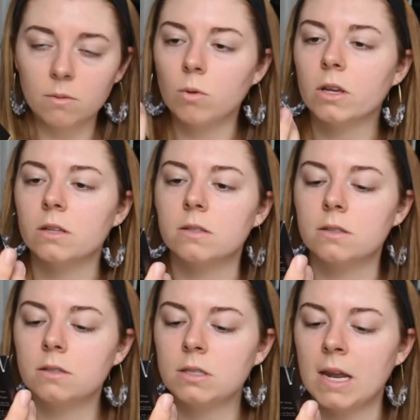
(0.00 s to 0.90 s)

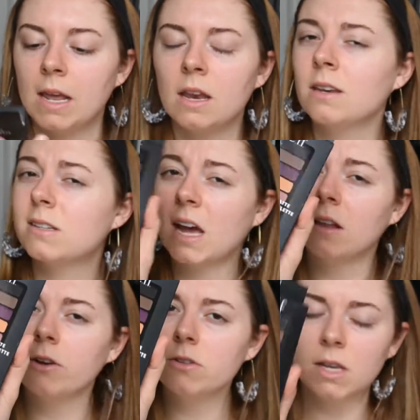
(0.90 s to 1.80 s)
was
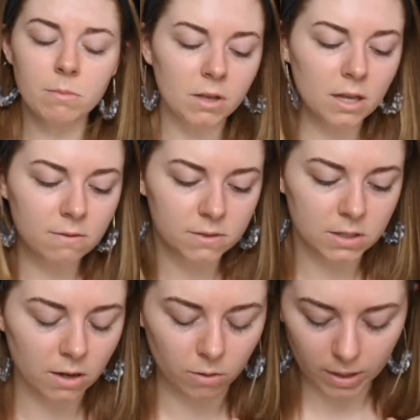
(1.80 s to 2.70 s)
$10, I believe,
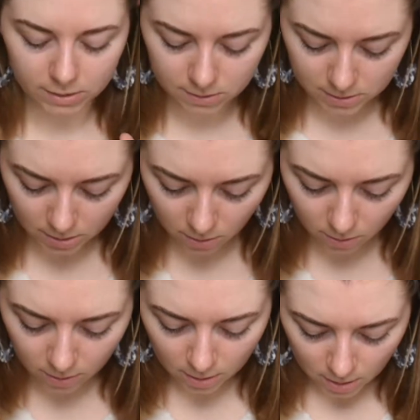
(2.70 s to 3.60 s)
so it's still